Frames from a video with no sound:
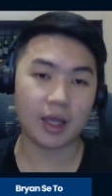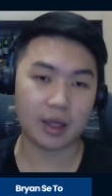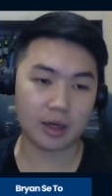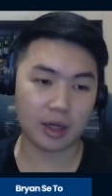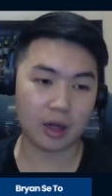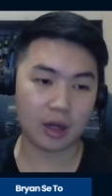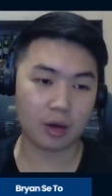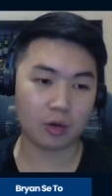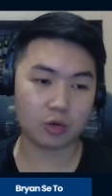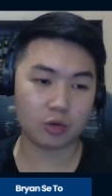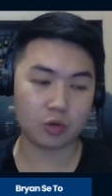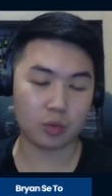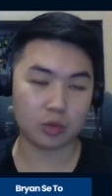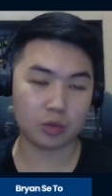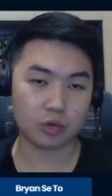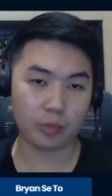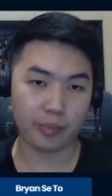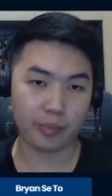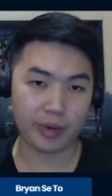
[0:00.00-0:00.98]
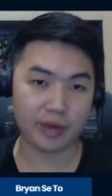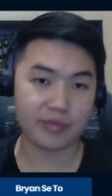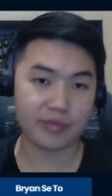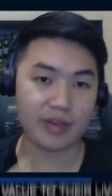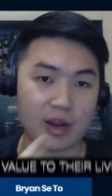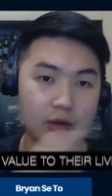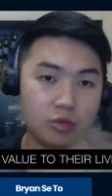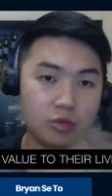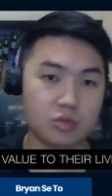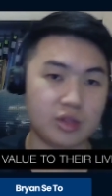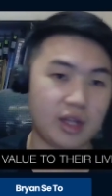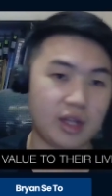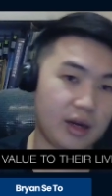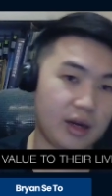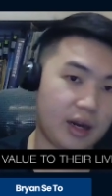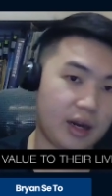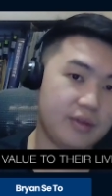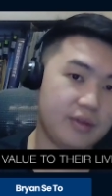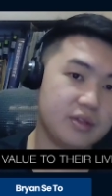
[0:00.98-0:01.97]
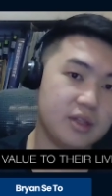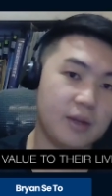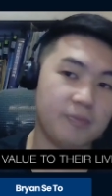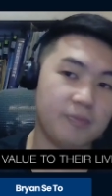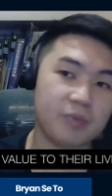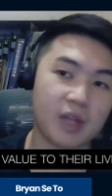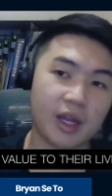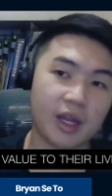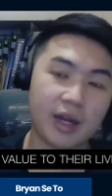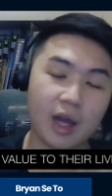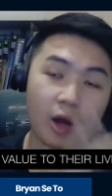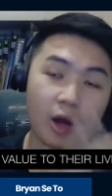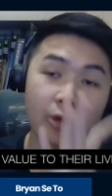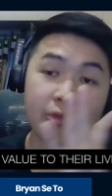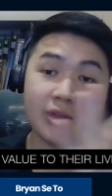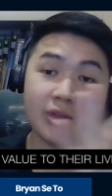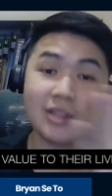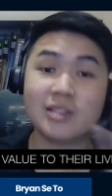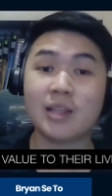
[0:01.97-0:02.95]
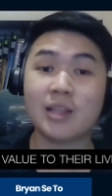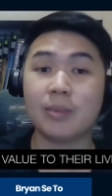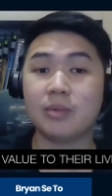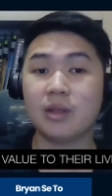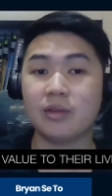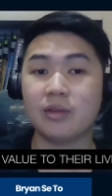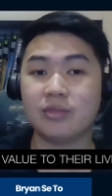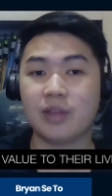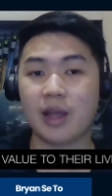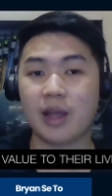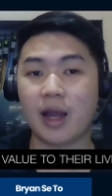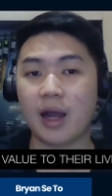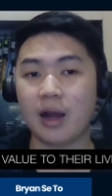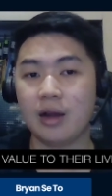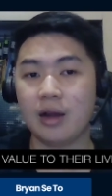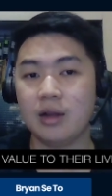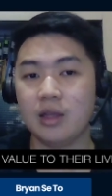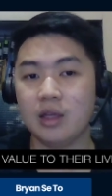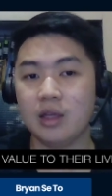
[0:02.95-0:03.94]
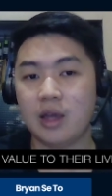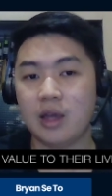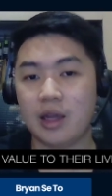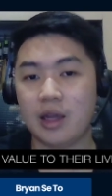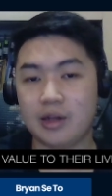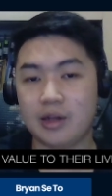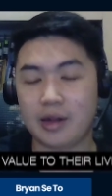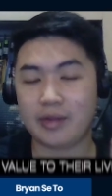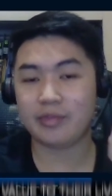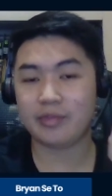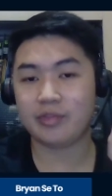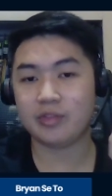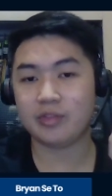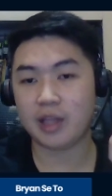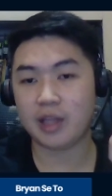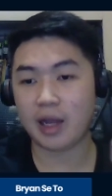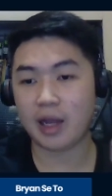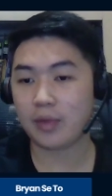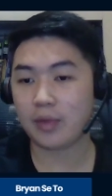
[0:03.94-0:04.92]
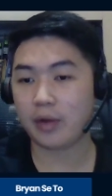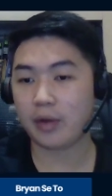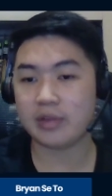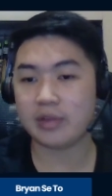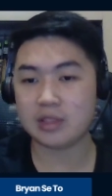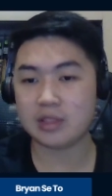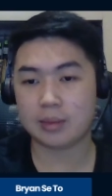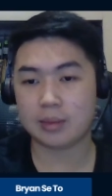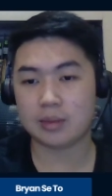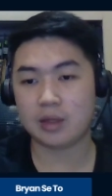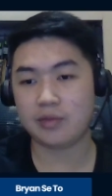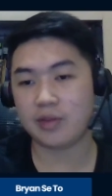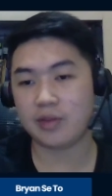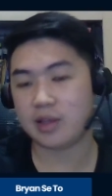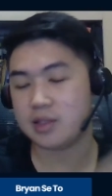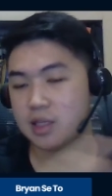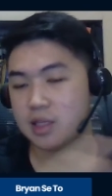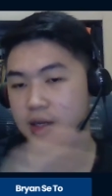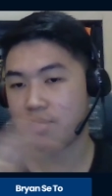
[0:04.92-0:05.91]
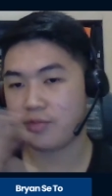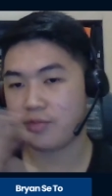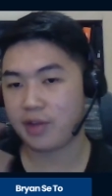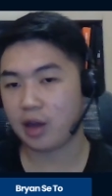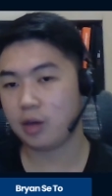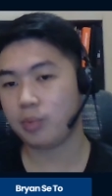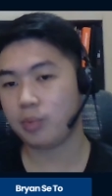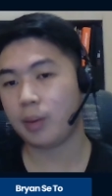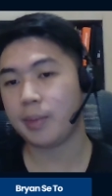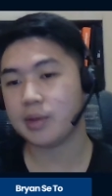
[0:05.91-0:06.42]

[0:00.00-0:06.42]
and how you want to bring value to their lives and how receptive they are. And if they are not receptive, is it the value